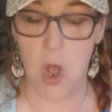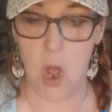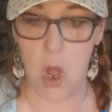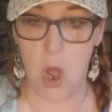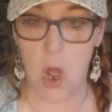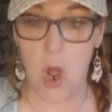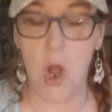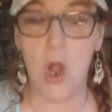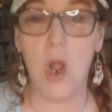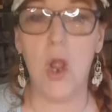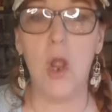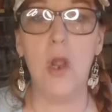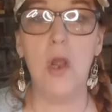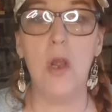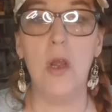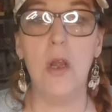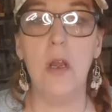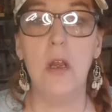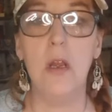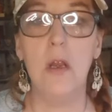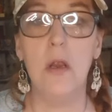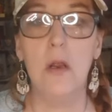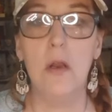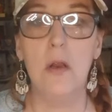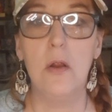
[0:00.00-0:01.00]
are
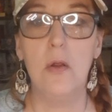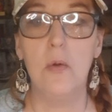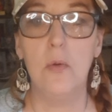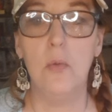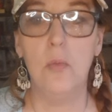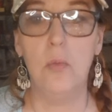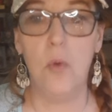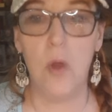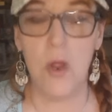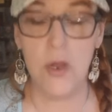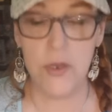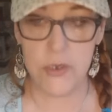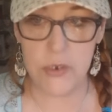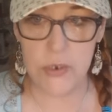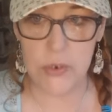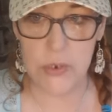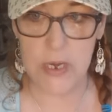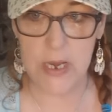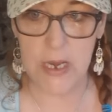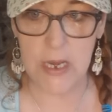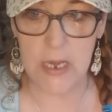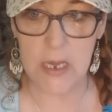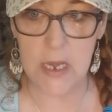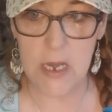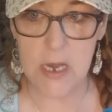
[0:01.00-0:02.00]

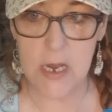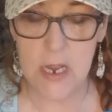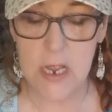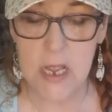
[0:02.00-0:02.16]
wondering